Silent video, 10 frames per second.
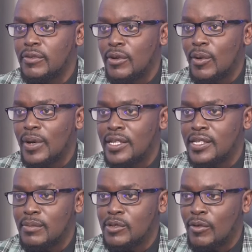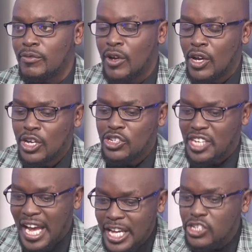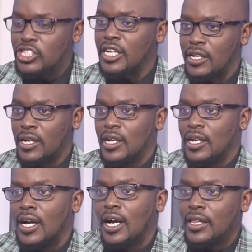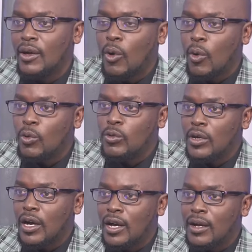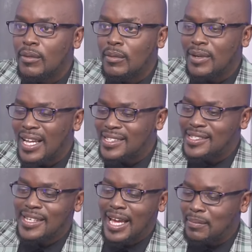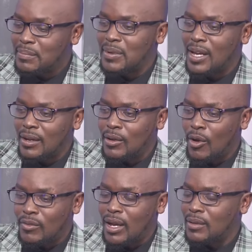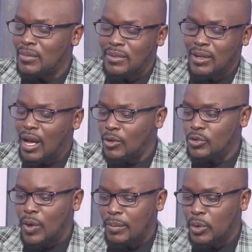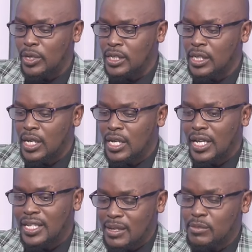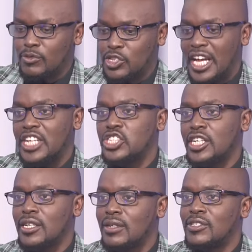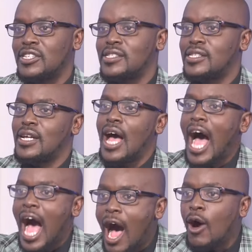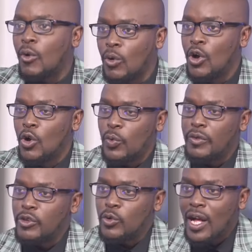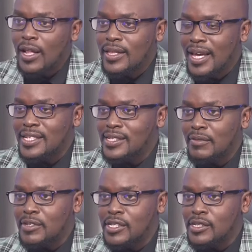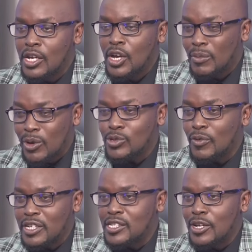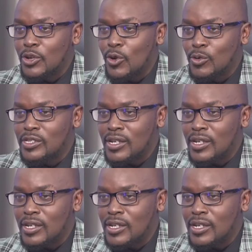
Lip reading: you know, in terms of changing the whole landscape of, how do I put it, in terms of changing just how we view healthcare services, because obviously, you know,